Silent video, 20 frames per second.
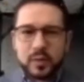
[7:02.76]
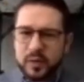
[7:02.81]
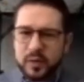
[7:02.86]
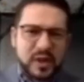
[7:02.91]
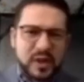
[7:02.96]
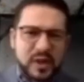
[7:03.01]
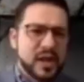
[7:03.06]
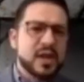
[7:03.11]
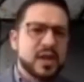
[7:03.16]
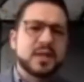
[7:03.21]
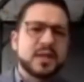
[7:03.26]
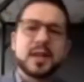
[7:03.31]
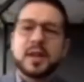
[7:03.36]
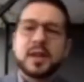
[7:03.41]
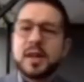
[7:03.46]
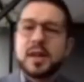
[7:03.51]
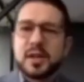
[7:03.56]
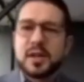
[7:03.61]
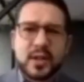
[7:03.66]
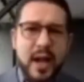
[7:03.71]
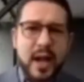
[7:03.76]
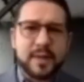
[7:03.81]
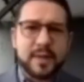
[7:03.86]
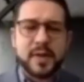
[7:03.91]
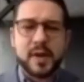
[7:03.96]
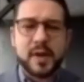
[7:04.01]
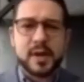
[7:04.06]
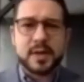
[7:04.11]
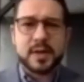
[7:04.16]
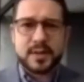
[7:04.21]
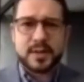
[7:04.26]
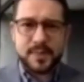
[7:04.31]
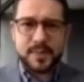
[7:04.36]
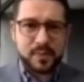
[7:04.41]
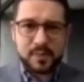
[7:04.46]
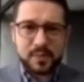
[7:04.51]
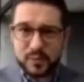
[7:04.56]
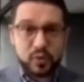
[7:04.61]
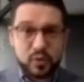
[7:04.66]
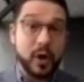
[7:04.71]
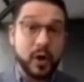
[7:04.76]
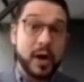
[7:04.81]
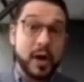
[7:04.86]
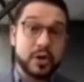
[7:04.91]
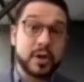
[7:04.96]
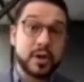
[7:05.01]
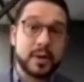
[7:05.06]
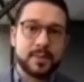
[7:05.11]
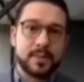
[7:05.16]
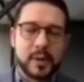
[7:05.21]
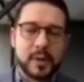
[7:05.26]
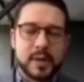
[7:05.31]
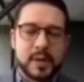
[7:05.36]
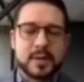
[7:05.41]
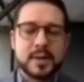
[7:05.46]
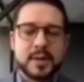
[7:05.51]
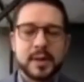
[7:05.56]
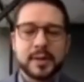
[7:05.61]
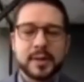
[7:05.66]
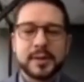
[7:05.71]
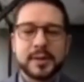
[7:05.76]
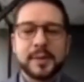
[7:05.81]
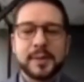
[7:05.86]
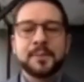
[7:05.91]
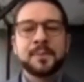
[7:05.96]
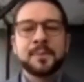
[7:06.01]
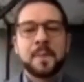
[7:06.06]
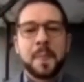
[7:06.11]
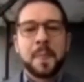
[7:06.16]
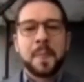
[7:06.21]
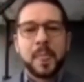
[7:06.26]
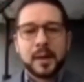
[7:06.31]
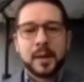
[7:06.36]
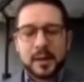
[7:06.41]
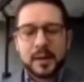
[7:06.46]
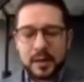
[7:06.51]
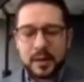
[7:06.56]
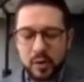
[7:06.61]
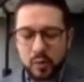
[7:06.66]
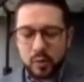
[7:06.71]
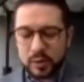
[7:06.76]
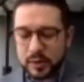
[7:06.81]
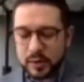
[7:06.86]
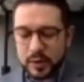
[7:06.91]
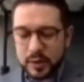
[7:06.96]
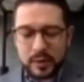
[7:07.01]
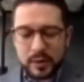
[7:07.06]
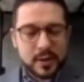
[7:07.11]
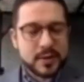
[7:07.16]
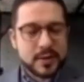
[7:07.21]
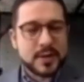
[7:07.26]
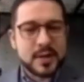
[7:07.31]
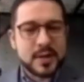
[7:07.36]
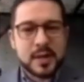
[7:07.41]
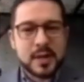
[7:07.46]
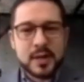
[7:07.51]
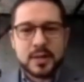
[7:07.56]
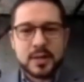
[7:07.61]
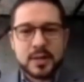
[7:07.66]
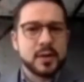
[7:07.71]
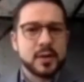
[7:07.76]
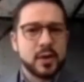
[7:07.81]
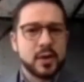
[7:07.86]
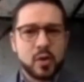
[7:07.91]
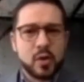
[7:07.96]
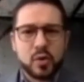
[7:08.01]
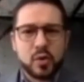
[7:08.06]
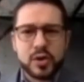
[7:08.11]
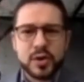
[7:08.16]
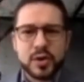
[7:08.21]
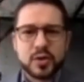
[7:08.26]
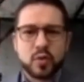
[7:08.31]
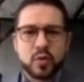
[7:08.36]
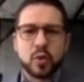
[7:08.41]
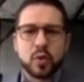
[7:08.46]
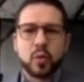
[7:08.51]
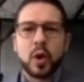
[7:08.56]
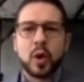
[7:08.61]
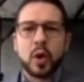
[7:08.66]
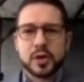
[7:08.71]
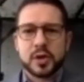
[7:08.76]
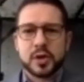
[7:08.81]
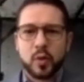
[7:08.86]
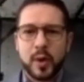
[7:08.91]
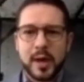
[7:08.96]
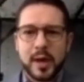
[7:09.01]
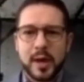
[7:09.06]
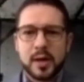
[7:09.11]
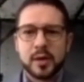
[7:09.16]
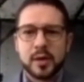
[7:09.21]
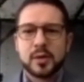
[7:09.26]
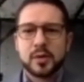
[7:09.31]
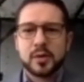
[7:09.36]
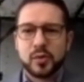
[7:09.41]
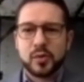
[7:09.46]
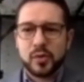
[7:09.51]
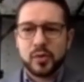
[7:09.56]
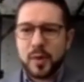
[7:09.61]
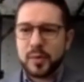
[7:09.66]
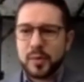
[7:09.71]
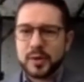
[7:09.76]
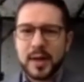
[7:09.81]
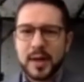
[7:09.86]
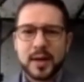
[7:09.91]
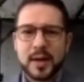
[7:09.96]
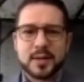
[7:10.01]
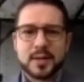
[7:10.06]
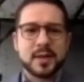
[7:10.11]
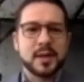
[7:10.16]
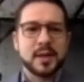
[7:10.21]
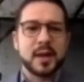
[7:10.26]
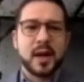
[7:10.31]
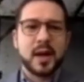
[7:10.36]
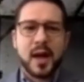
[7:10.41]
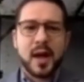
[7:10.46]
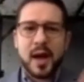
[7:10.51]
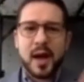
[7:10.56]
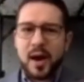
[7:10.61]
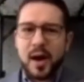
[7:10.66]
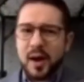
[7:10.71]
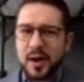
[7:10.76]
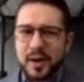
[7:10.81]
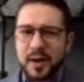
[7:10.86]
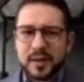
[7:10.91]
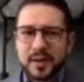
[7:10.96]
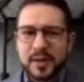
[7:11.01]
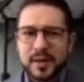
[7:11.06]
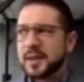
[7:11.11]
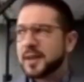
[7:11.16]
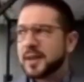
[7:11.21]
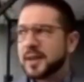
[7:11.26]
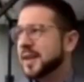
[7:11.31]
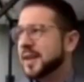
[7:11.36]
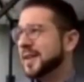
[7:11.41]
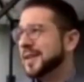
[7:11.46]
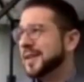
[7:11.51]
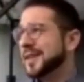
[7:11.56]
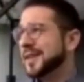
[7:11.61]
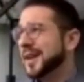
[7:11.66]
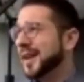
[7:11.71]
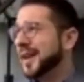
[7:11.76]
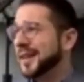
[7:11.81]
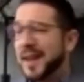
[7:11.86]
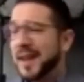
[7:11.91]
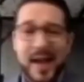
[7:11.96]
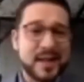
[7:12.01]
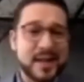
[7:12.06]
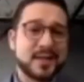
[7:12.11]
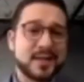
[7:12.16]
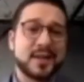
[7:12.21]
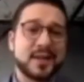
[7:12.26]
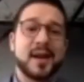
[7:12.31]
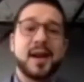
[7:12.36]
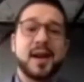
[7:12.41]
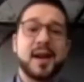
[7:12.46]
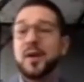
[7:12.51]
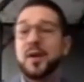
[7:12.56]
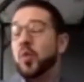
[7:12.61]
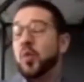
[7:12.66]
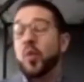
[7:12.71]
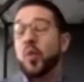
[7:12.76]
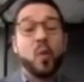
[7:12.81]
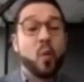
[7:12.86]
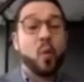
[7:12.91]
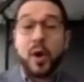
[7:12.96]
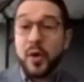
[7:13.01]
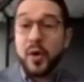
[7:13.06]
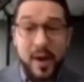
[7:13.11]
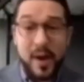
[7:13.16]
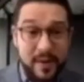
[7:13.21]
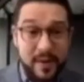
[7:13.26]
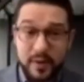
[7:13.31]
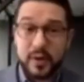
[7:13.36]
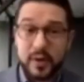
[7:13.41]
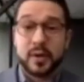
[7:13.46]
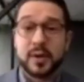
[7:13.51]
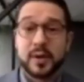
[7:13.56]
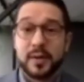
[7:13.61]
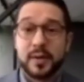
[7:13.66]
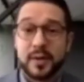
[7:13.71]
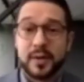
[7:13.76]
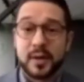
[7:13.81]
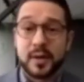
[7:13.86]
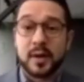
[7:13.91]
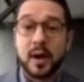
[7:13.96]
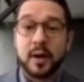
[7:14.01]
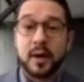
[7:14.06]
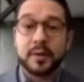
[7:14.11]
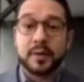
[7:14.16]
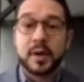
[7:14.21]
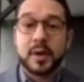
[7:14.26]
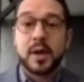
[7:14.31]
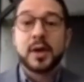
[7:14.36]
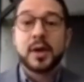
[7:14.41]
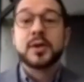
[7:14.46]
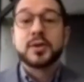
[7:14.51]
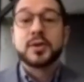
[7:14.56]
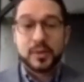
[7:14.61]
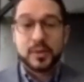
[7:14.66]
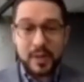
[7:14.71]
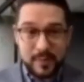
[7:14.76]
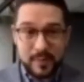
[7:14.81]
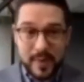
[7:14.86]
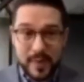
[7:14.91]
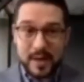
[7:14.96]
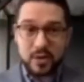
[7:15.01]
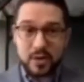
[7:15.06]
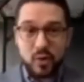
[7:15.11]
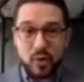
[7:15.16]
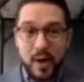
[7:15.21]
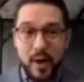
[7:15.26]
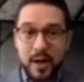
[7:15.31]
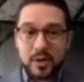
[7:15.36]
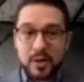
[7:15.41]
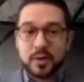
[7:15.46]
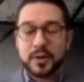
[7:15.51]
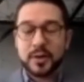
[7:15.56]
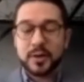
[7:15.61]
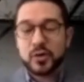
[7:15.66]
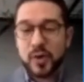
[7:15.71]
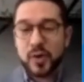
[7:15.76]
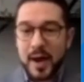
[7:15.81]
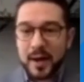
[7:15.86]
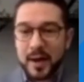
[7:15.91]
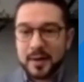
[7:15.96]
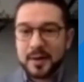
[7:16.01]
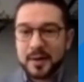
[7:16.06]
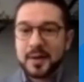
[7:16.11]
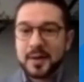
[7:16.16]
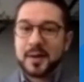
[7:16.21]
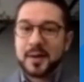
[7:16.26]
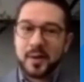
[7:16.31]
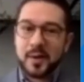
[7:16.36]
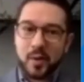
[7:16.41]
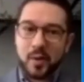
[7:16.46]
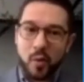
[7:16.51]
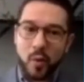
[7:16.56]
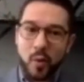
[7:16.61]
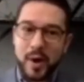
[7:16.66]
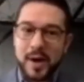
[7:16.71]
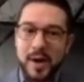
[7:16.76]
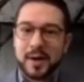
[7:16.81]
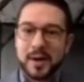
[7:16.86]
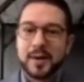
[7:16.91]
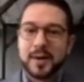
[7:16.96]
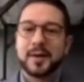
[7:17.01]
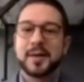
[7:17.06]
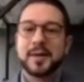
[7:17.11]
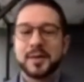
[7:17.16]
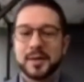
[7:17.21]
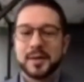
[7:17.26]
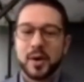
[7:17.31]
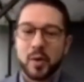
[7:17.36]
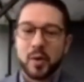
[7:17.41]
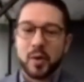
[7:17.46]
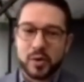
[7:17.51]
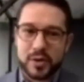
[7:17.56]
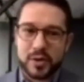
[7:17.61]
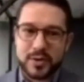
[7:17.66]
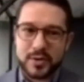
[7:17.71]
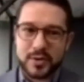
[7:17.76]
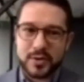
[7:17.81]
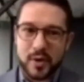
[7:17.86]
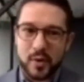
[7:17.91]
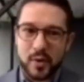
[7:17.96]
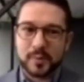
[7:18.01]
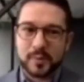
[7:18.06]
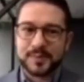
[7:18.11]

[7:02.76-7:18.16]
years and years after this tragic incident, the seas, the oceans would wash away rubber ducks in Arctic, in Alaska, wherever you can think of. So they managed to actually track where the oceans go.